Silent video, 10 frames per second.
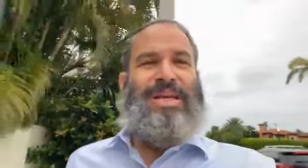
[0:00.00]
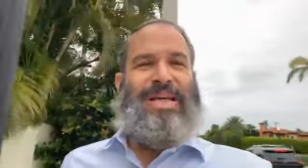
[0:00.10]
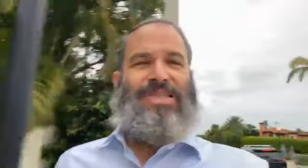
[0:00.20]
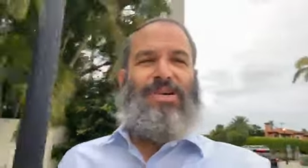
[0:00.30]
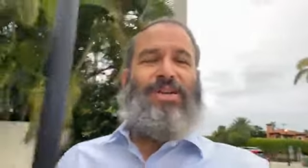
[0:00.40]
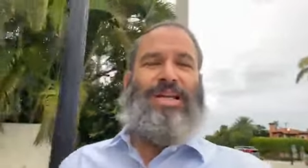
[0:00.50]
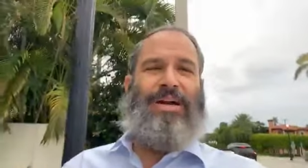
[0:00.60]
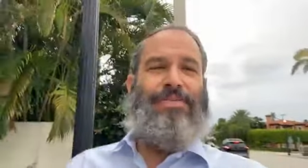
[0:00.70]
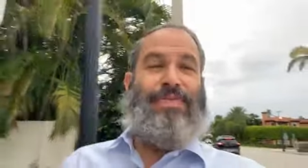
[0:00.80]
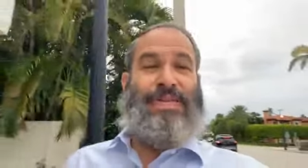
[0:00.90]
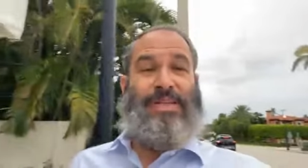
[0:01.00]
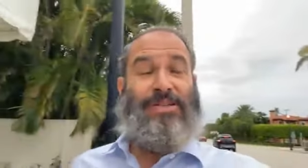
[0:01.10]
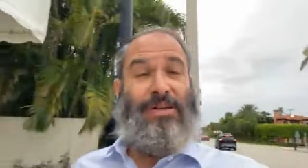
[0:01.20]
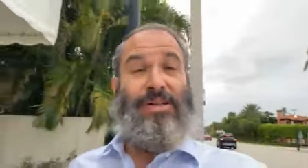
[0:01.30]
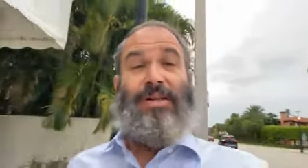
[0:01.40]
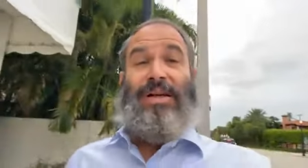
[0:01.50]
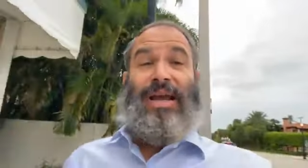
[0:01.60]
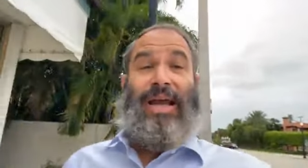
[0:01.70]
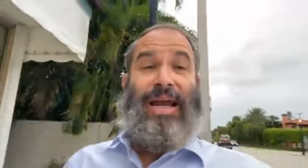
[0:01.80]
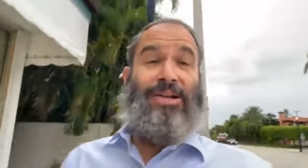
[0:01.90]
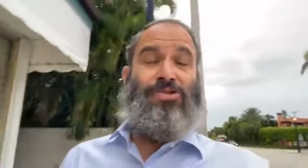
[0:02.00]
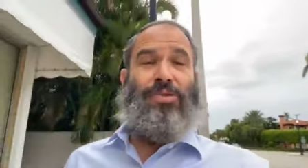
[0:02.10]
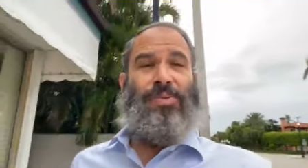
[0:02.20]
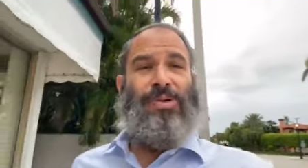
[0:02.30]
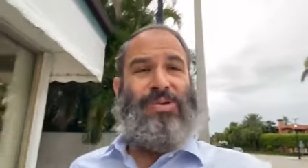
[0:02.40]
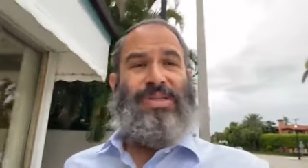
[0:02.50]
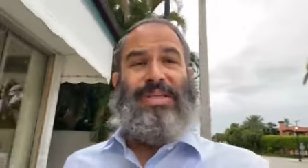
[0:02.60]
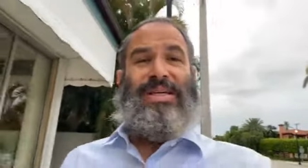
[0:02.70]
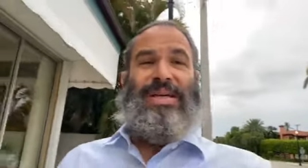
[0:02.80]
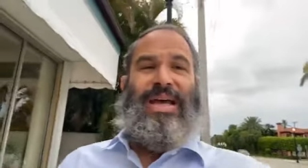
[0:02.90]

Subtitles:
It's only our physical attributes